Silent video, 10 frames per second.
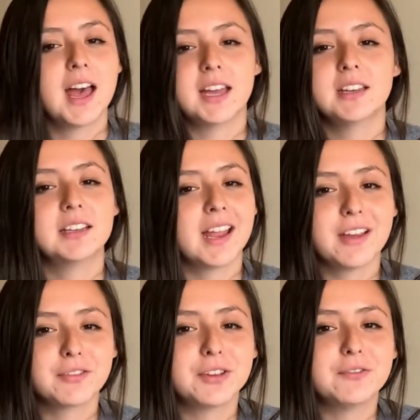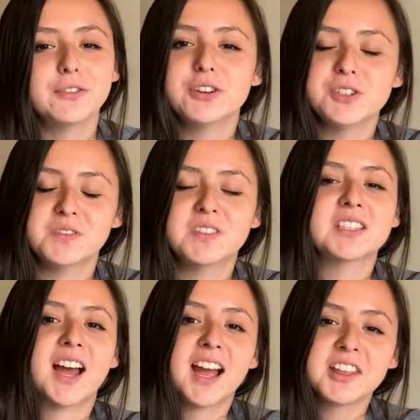I didn't have good footage of this
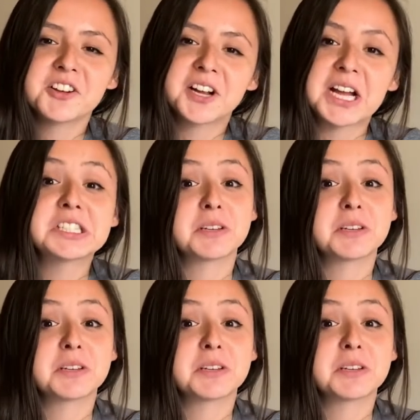either, guys.